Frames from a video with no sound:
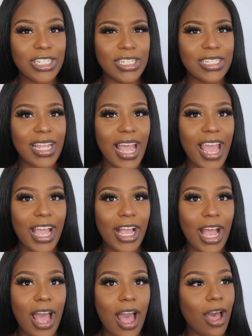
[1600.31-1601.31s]
she's
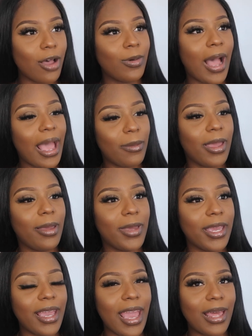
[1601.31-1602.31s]
like, oh, hi, baby.